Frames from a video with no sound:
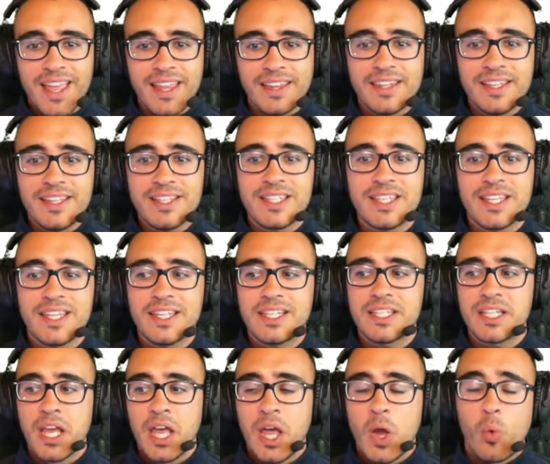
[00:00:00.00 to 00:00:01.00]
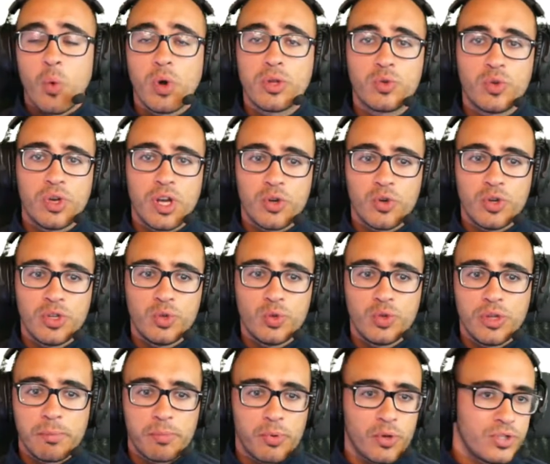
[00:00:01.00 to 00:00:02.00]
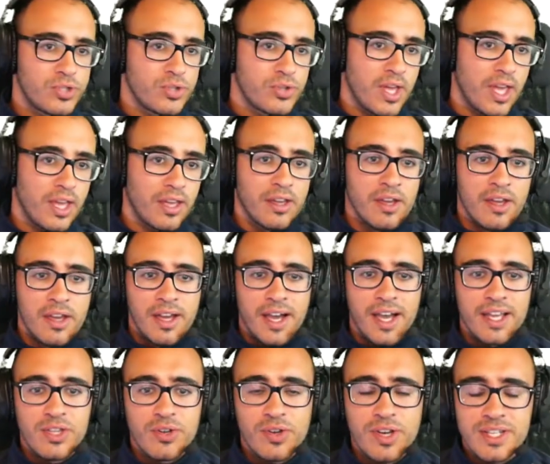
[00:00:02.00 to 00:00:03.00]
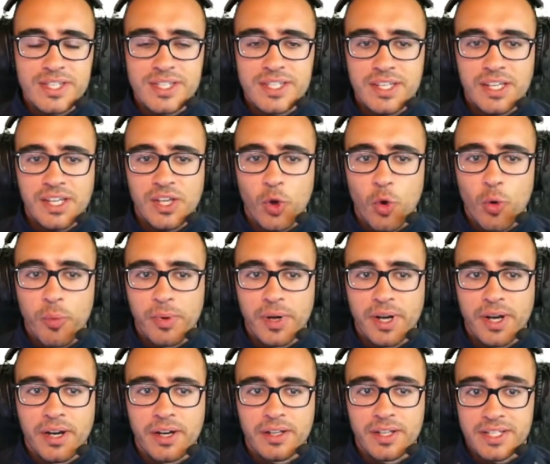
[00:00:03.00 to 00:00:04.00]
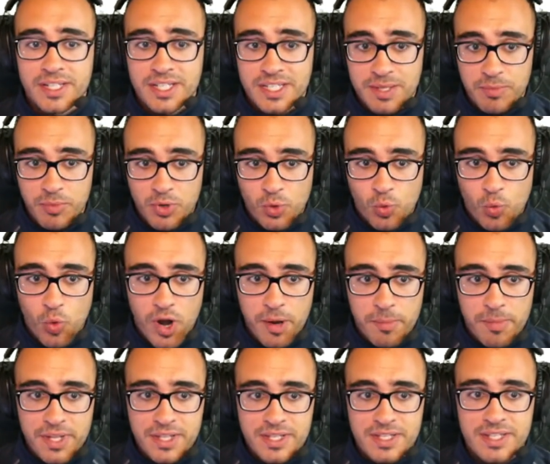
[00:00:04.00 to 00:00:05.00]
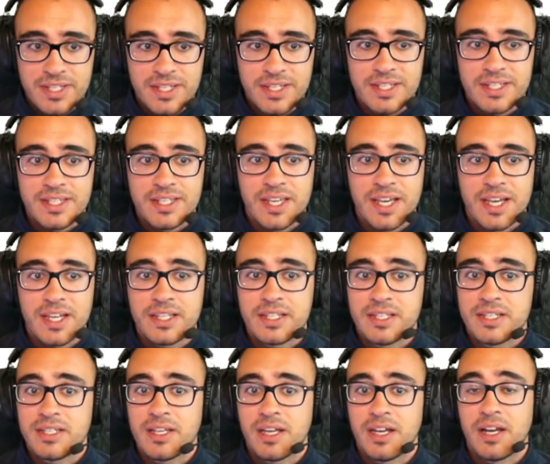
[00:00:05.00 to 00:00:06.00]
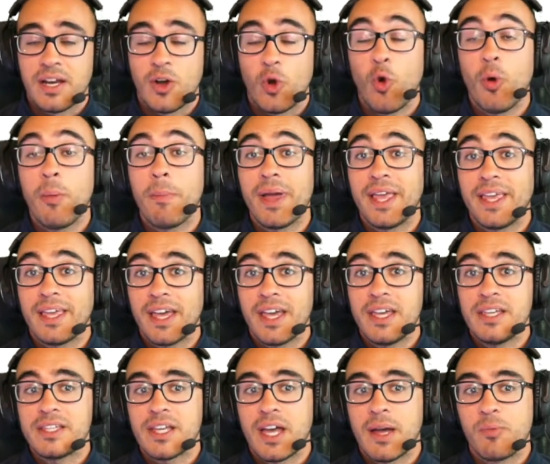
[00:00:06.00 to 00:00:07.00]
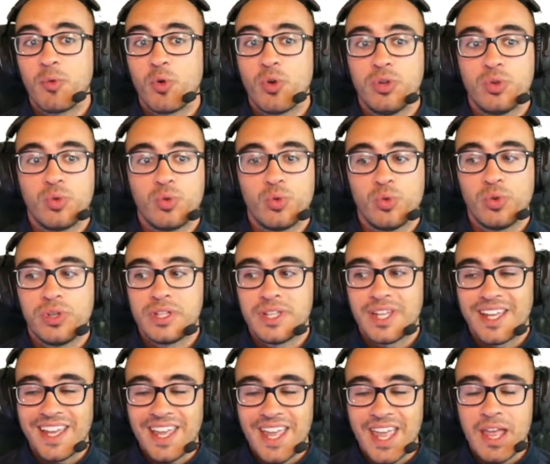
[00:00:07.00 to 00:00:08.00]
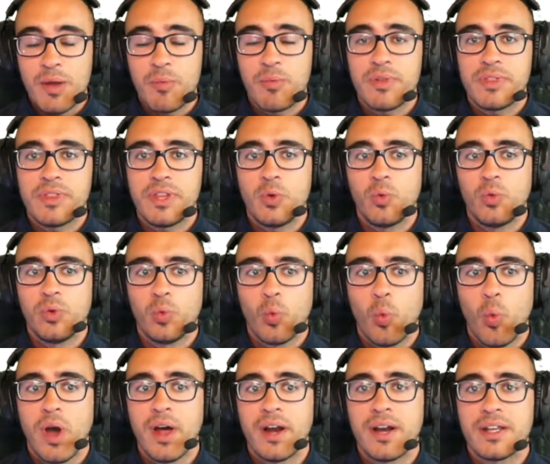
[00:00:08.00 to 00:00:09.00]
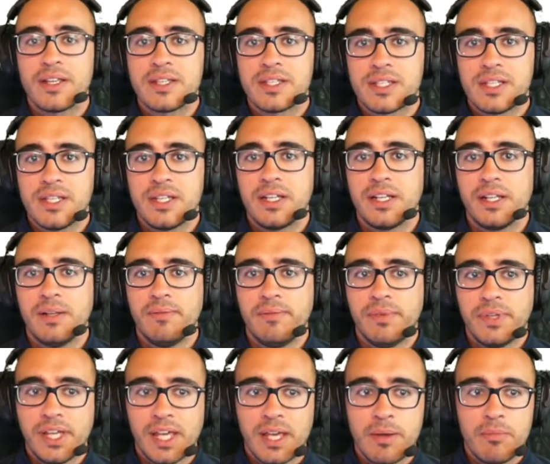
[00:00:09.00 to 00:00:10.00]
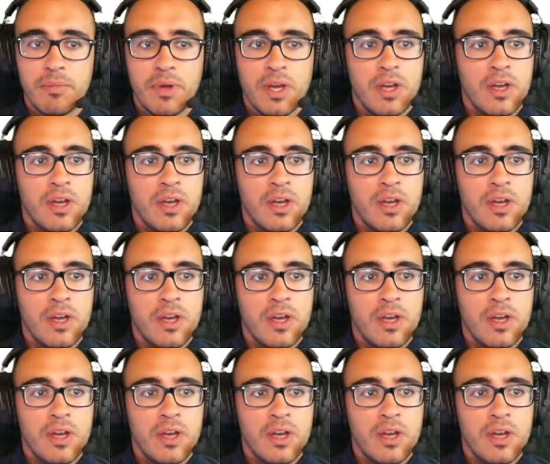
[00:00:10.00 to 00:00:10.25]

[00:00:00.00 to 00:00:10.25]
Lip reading: This is what we are going to deploy today, and you can see over the system requirements is just on my case, I'm going to do it everything with one single VM.